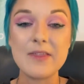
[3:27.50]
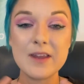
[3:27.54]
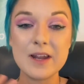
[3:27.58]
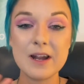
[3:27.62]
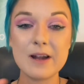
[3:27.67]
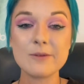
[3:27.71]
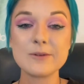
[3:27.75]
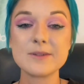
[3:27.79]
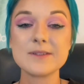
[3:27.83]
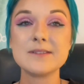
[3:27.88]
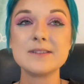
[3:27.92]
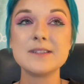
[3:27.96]
then
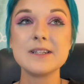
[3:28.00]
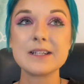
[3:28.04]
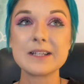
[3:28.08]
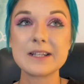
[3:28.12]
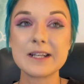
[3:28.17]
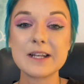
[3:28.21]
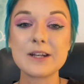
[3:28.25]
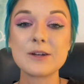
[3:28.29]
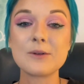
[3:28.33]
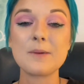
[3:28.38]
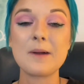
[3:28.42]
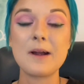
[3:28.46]
I was
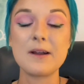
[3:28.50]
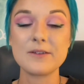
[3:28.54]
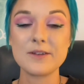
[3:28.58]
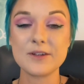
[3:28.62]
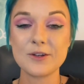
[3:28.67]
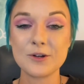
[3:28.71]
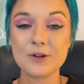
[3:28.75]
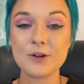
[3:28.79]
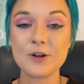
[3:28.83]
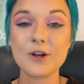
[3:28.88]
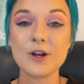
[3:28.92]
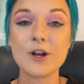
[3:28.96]
digging around
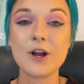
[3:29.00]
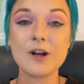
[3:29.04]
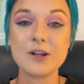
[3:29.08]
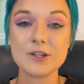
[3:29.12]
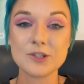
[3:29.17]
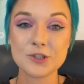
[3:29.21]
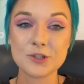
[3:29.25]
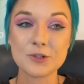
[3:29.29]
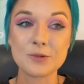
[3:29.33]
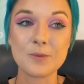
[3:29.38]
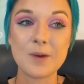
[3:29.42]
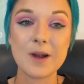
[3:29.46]
in her
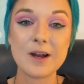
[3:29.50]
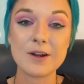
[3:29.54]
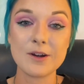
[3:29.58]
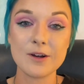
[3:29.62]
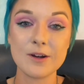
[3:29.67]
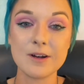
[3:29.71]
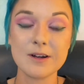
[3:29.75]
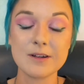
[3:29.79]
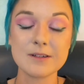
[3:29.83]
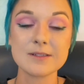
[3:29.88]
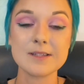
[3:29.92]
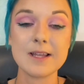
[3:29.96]
Akashic
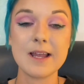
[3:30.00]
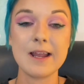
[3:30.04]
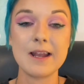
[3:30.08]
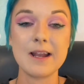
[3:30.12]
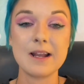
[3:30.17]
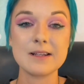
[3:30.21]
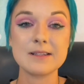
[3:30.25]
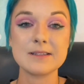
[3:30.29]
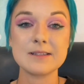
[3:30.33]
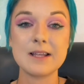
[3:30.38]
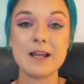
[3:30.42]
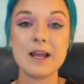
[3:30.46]
records, and
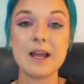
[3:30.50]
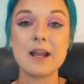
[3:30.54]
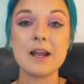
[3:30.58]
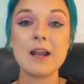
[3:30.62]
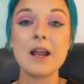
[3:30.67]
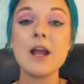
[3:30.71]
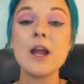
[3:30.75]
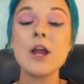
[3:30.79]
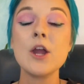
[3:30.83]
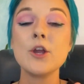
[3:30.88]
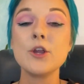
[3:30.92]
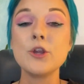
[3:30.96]
I
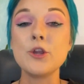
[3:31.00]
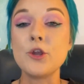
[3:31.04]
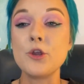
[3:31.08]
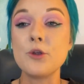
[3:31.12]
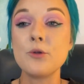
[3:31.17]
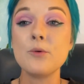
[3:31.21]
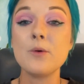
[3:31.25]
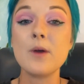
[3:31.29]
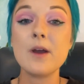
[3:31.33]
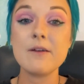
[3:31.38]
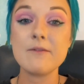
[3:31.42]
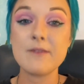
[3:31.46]
said,
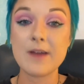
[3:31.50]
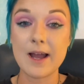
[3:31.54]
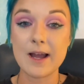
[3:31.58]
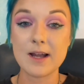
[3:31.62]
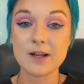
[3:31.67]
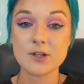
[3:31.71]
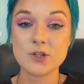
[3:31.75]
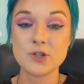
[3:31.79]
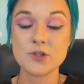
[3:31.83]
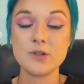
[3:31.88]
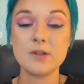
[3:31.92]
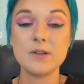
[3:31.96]
you have
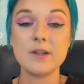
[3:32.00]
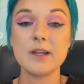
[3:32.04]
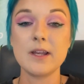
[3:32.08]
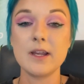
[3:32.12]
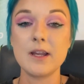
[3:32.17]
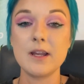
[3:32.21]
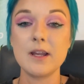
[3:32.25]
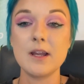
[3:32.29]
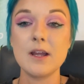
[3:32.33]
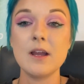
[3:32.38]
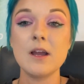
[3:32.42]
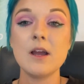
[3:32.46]

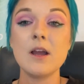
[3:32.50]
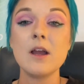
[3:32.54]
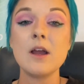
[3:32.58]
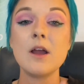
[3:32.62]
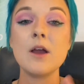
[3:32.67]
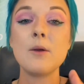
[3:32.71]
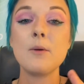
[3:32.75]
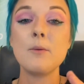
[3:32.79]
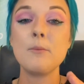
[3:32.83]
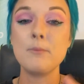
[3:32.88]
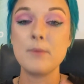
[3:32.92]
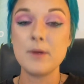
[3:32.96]
actually
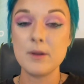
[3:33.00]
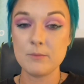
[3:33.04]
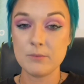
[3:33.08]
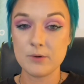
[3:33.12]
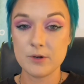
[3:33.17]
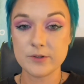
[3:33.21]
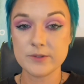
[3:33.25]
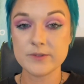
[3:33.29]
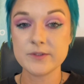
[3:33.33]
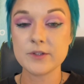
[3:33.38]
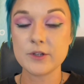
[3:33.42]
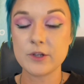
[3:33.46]
been
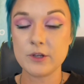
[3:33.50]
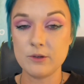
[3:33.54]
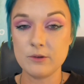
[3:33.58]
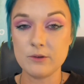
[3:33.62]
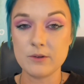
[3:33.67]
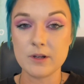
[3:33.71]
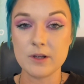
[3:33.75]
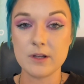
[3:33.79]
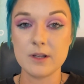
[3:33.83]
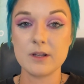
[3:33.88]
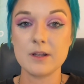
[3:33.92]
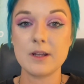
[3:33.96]

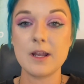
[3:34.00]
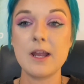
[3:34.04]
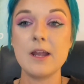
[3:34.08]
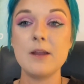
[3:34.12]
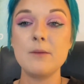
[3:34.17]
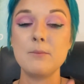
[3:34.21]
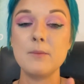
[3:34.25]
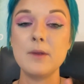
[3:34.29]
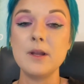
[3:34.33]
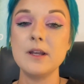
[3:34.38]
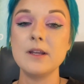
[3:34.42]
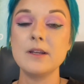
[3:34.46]
persecuted
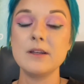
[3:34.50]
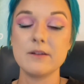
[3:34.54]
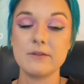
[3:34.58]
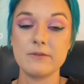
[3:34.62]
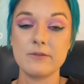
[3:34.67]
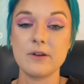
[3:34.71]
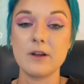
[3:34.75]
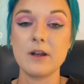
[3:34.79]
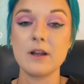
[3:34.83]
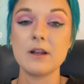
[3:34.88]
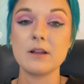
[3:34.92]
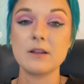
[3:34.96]
in many
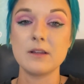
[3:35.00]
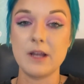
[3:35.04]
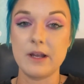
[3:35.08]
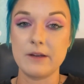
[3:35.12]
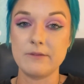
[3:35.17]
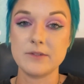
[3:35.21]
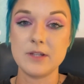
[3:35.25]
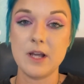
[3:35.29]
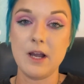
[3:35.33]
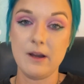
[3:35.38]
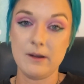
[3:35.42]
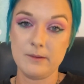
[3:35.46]
different
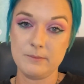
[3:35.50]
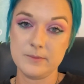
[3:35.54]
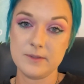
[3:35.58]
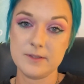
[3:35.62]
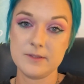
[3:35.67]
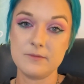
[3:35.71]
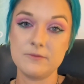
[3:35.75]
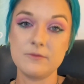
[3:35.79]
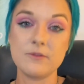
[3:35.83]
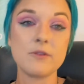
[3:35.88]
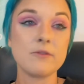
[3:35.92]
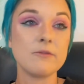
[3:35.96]

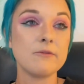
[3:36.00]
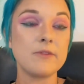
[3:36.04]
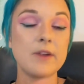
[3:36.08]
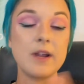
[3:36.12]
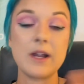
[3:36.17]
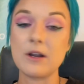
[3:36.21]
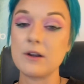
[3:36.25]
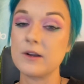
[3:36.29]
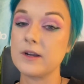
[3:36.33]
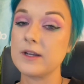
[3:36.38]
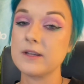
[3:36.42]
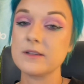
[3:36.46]
lifetimes for
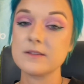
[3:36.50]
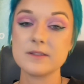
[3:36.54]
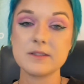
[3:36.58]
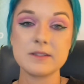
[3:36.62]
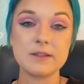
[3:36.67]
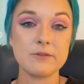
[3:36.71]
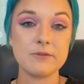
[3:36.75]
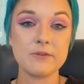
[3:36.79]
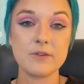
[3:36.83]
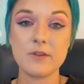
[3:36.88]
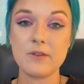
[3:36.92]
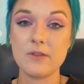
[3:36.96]
various
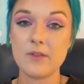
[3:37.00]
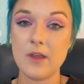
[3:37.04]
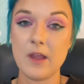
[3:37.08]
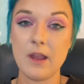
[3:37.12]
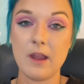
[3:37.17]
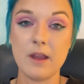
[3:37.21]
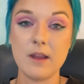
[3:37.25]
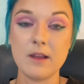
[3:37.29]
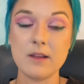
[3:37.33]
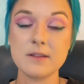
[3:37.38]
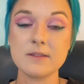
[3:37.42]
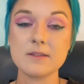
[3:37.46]
different
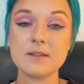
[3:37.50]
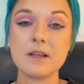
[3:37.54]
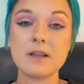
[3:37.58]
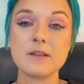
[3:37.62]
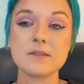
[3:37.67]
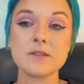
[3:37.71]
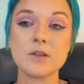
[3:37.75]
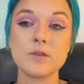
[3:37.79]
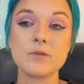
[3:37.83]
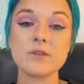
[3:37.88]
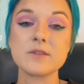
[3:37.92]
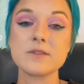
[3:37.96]
things.
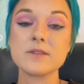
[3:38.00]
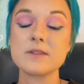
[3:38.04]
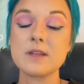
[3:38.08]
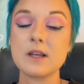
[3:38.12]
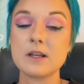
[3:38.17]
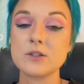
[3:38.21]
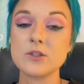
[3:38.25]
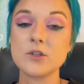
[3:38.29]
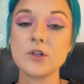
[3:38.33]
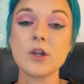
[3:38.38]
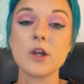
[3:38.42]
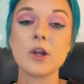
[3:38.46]
And so this is
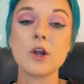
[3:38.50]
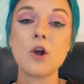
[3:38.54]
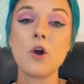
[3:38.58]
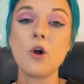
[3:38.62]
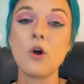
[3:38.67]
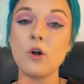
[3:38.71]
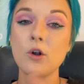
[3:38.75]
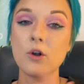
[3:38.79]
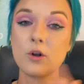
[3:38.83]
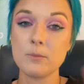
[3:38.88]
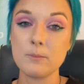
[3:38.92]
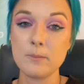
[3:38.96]
actually a
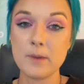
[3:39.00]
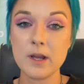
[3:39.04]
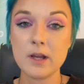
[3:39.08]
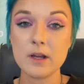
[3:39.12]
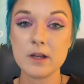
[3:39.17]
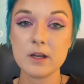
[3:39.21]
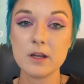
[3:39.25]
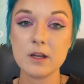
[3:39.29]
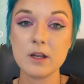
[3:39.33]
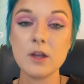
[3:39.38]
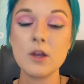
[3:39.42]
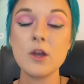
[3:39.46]

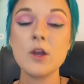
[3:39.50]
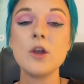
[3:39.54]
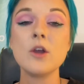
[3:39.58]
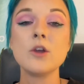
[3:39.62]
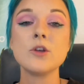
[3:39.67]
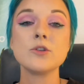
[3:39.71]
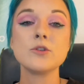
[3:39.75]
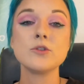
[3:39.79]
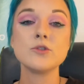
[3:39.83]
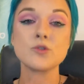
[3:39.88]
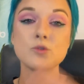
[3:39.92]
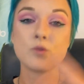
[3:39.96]
karmic
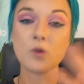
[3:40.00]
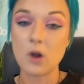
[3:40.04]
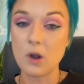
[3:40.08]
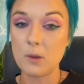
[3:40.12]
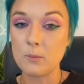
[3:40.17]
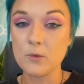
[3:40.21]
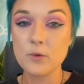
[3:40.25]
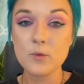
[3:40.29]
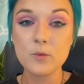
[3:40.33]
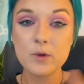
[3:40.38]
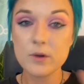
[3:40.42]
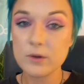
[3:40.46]

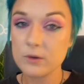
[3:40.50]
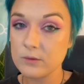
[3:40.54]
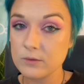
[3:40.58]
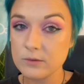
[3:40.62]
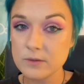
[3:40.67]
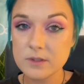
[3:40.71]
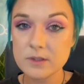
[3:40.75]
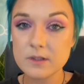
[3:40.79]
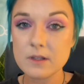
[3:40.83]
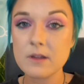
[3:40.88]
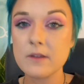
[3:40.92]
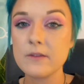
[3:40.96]
trauma
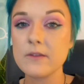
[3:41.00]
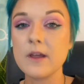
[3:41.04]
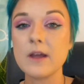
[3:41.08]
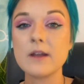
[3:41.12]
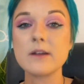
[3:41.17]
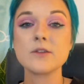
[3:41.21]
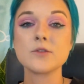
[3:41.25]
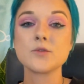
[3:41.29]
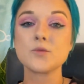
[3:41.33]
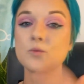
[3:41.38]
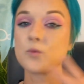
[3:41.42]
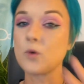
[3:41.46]
wound
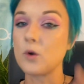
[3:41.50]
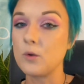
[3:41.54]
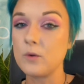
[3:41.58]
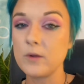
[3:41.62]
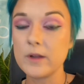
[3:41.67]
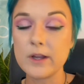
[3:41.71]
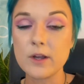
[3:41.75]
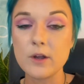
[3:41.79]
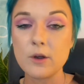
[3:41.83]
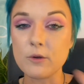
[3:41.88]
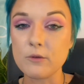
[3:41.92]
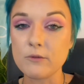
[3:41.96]
that is
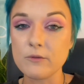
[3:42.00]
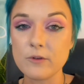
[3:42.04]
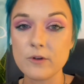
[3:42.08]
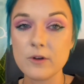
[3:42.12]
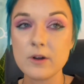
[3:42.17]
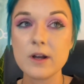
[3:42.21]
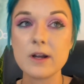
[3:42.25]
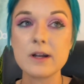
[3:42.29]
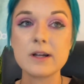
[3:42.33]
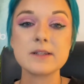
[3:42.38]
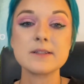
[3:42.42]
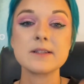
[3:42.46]
rolling
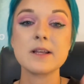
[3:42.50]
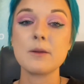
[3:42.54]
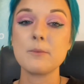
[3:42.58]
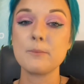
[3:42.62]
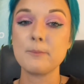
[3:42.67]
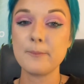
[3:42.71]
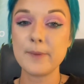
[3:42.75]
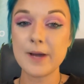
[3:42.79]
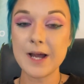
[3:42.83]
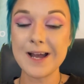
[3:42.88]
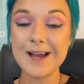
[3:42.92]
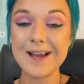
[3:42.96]
over. And I said,
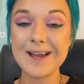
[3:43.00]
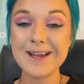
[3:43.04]
but